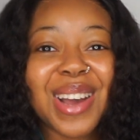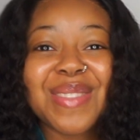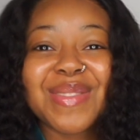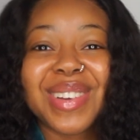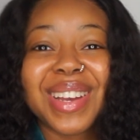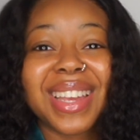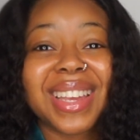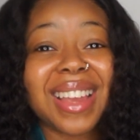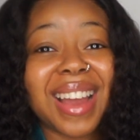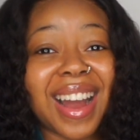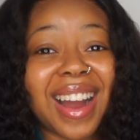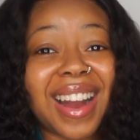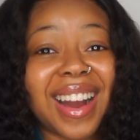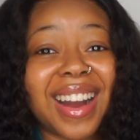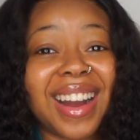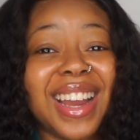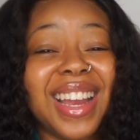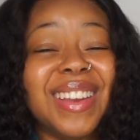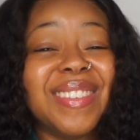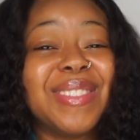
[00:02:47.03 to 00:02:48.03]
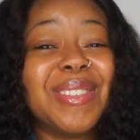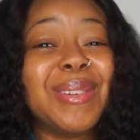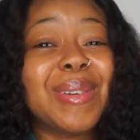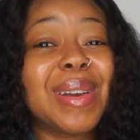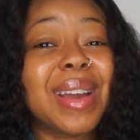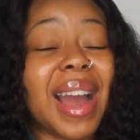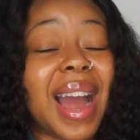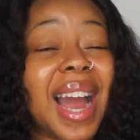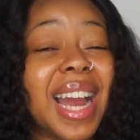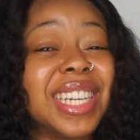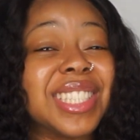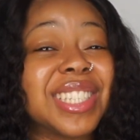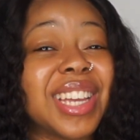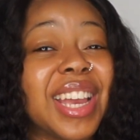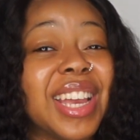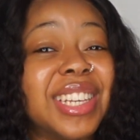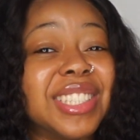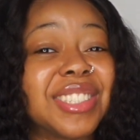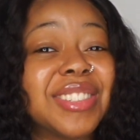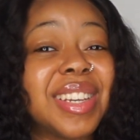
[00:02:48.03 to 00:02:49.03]
But y'all, if you guys are
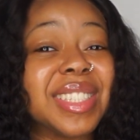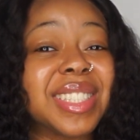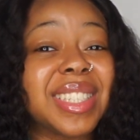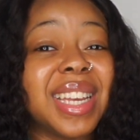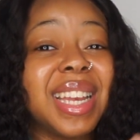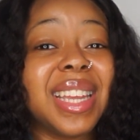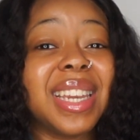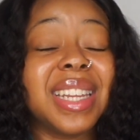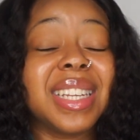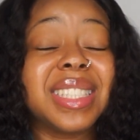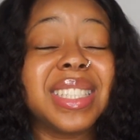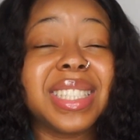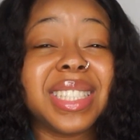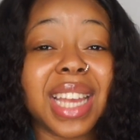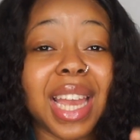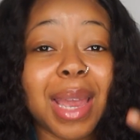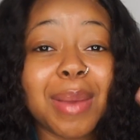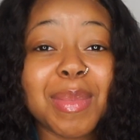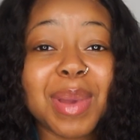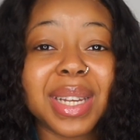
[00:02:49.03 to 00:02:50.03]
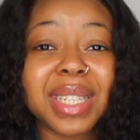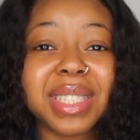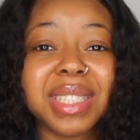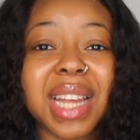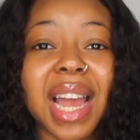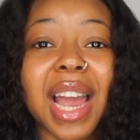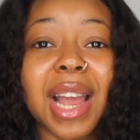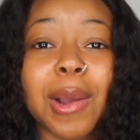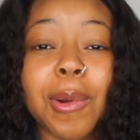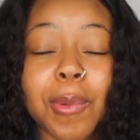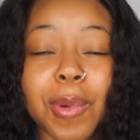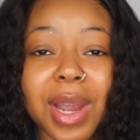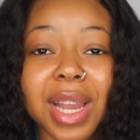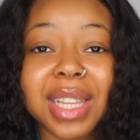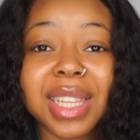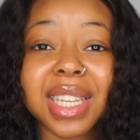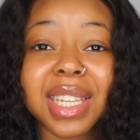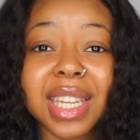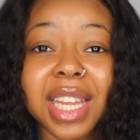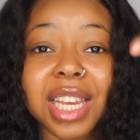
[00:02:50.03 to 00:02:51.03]
interested in the same exact wig,
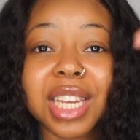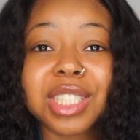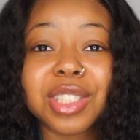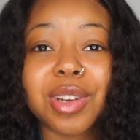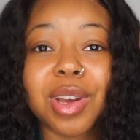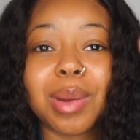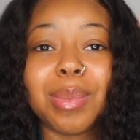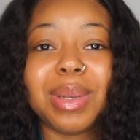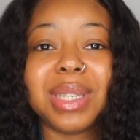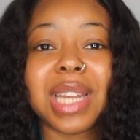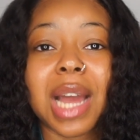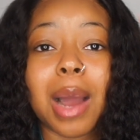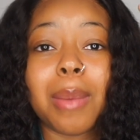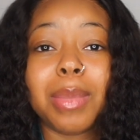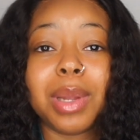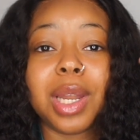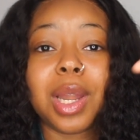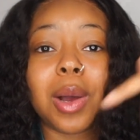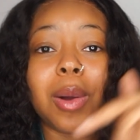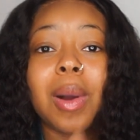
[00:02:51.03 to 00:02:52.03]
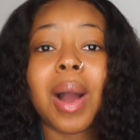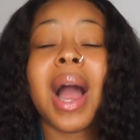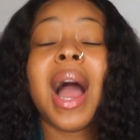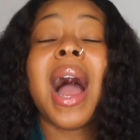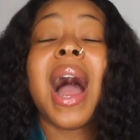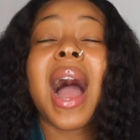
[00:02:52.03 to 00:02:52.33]
the link is going to be down below.